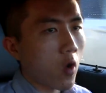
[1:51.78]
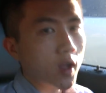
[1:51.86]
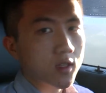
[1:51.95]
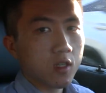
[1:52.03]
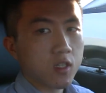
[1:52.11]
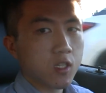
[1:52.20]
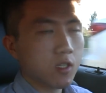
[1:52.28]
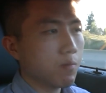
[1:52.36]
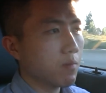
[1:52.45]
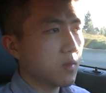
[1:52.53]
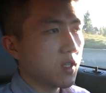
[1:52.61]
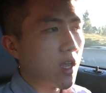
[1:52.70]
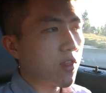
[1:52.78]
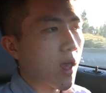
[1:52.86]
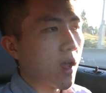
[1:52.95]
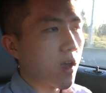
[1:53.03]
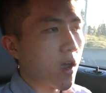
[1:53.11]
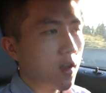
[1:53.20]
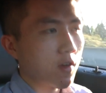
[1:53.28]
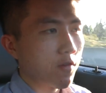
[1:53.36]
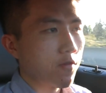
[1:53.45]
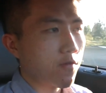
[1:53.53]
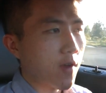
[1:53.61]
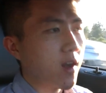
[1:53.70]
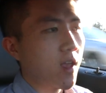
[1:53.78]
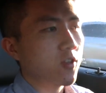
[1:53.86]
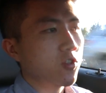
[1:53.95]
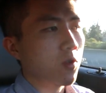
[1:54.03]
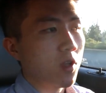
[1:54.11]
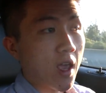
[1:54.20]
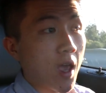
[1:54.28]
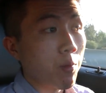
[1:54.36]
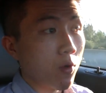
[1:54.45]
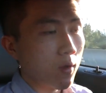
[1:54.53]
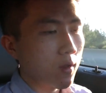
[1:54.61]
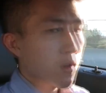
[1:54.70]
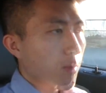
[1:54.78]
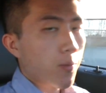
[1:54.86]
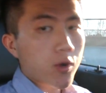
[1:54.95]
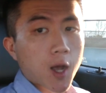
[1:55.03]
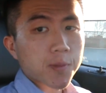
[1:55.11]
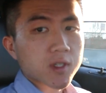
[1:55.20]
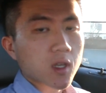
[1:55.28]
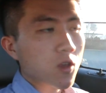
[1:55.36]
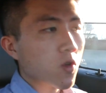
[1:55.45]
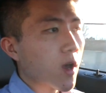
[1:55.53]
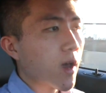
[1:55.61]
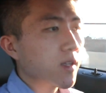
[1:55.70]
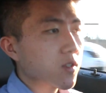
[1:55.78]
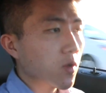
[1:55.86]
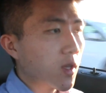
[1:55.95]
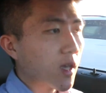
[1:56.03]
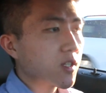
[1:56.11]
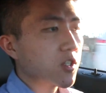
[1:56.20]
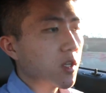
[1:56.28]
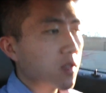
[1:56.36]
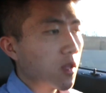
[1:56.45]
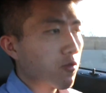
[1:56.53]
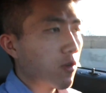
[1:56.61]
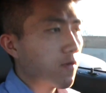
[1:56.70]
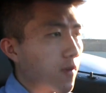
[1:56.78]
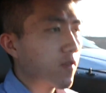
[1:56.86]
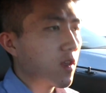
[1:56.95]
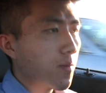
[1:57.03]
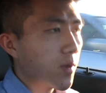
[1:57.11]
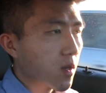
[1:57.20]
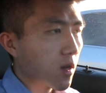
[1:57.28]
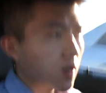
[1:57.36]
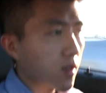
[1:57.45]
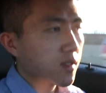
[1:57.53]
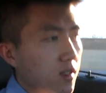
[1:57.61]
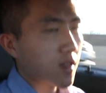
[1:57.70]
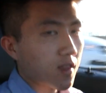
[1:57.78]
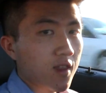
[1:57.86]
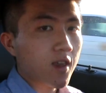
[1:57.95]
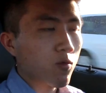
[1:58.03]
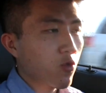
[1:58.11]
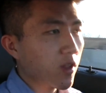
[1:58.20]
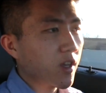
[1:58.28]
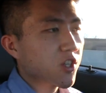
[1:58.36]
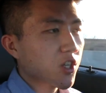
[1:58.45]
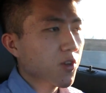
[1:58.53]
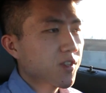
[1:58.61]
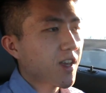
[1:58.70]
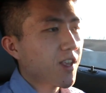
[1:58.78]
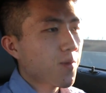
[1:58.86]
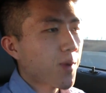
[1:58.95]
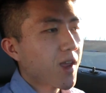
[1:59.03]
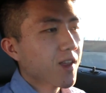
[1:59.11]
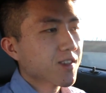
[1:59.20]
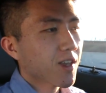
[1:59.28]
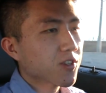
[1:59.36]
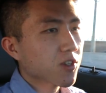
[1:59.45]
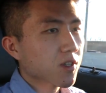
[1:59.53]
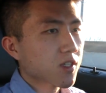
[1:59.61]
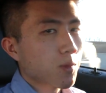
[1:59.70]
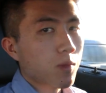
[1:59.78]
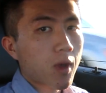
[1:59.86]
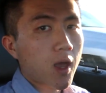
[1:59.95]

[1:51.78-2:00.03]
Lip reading: want to take that kind of financial gamble. But props to you guys who guessed GT350 because it really shows that you paid attention to some of